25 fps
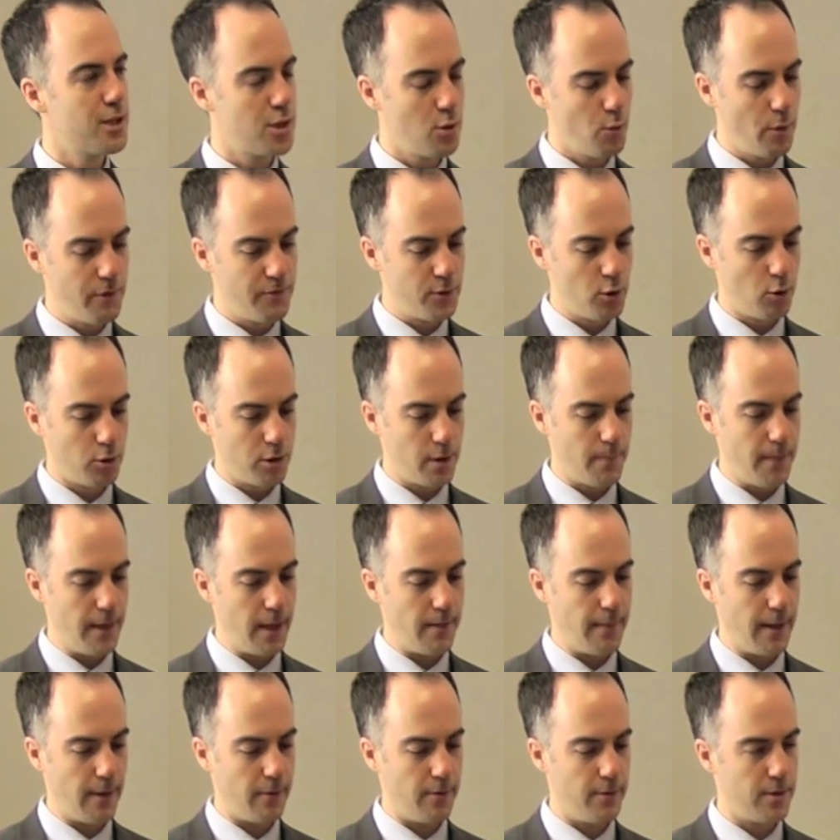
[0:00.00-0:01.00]
So we've talked a
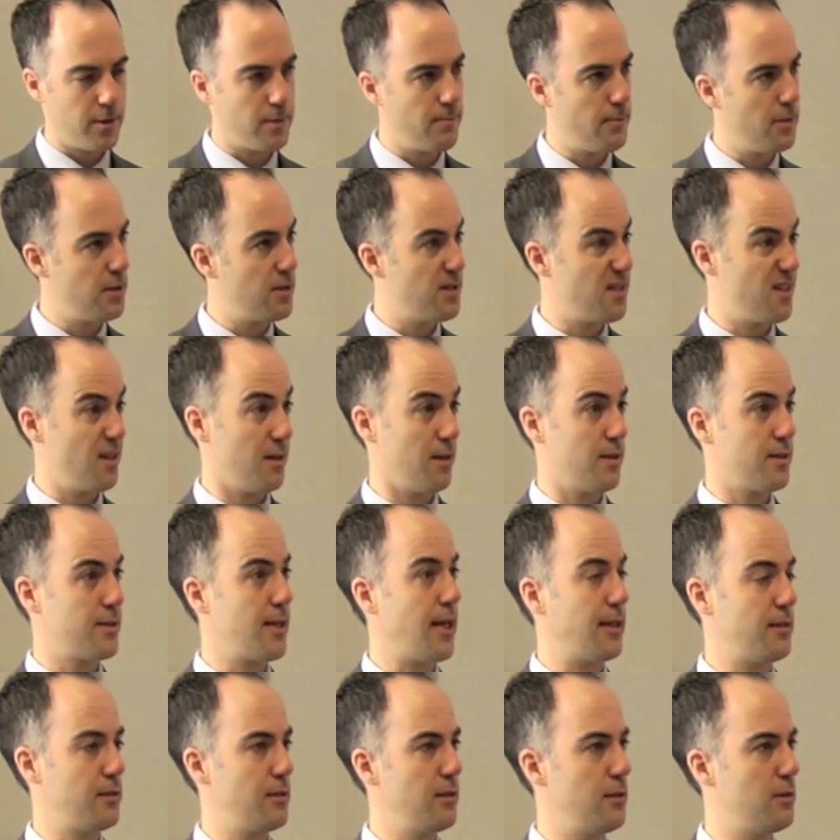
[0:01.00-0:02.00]
bit about some of the
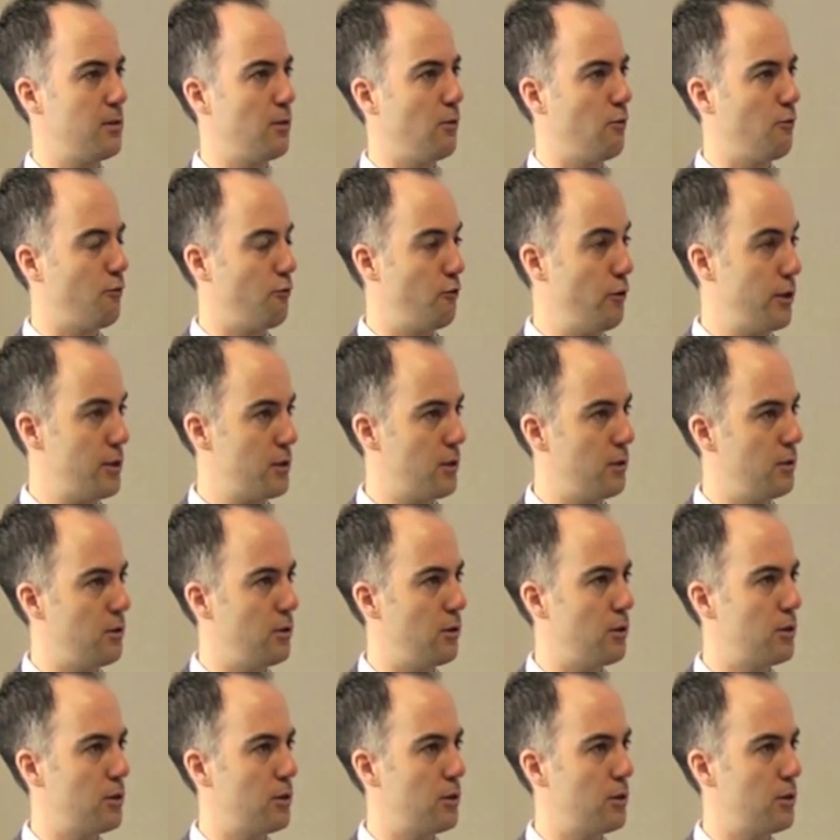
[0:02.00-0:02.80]
successes of risk